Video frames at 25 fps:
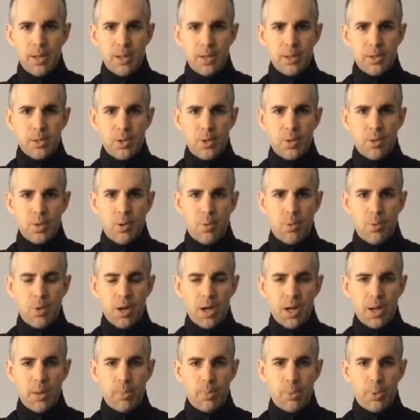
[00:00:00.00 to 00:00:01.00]
So
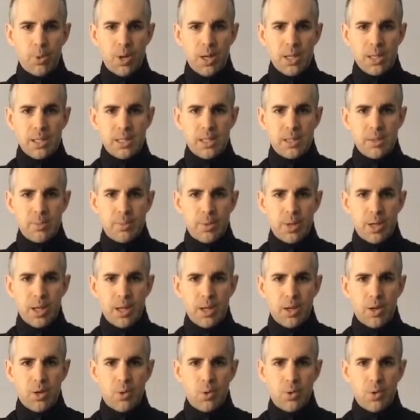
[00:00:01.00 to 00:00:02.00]
when I press
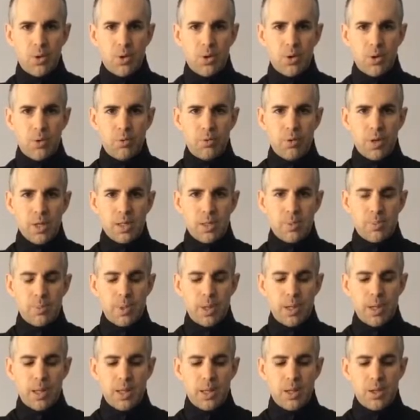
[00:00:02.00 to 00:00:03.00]
my Ororo vest
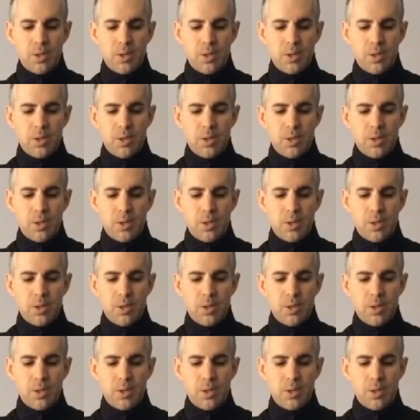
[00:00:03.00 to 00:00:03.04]
button,